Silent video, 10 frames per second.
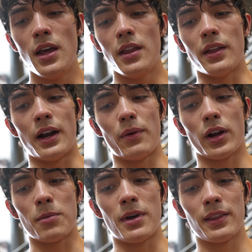then I
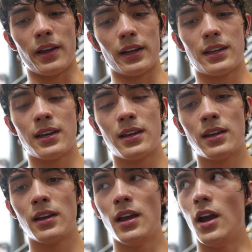recommend
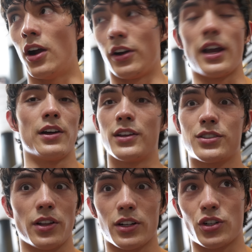
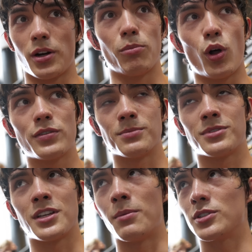unless you're like trying to blow off some
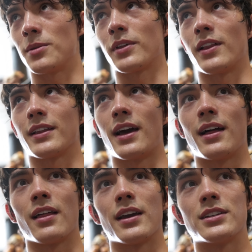steam or something like
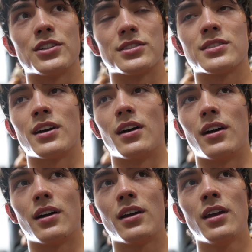that, like just
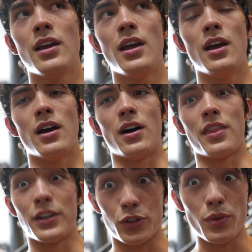
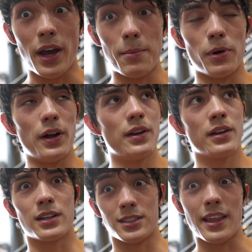then do that. But
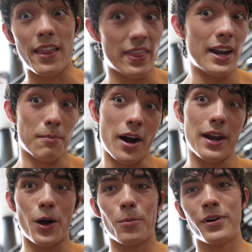because then it
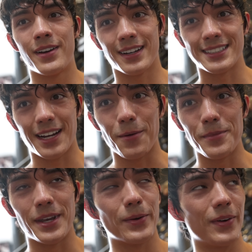might help, because it helped
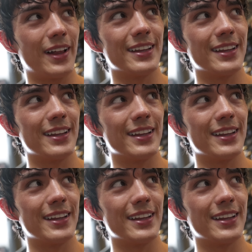me at